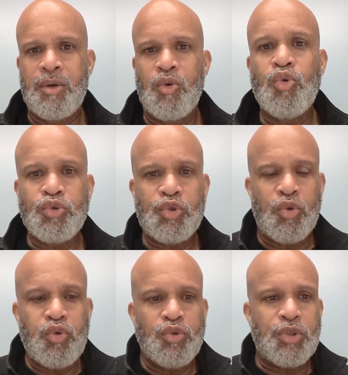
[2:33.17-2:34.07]
Who's
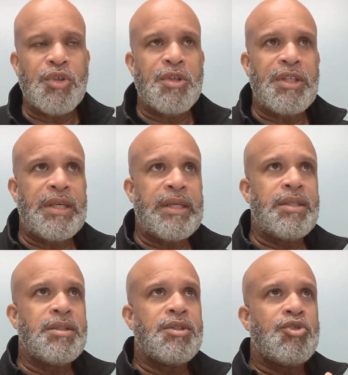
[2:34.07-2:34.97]
going to
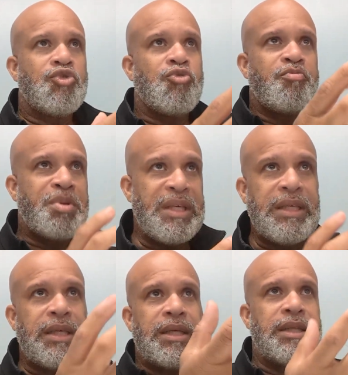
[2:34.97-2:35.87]
get to
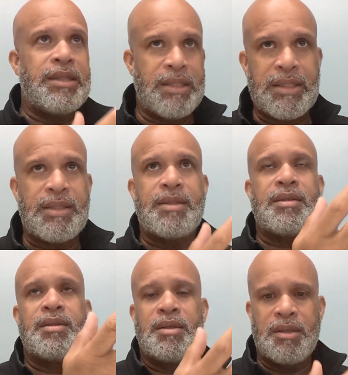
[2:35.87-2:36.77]
be in this
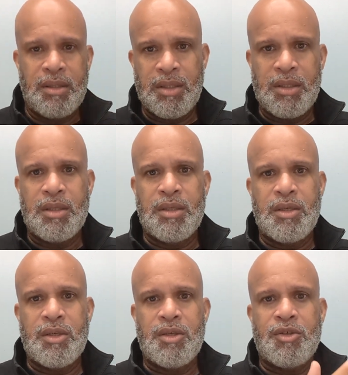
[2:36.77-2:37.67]

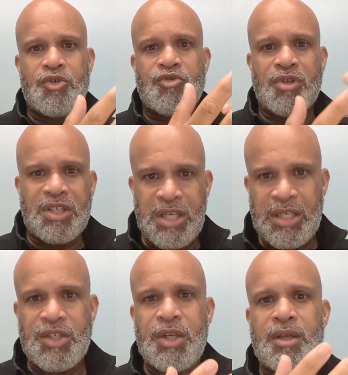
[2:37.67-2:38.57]

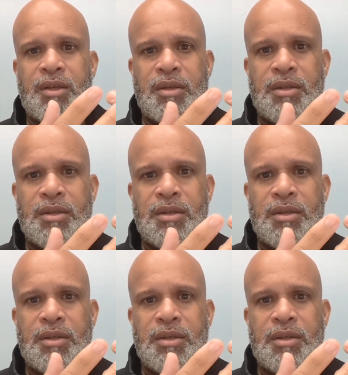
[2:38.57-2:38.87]
strategic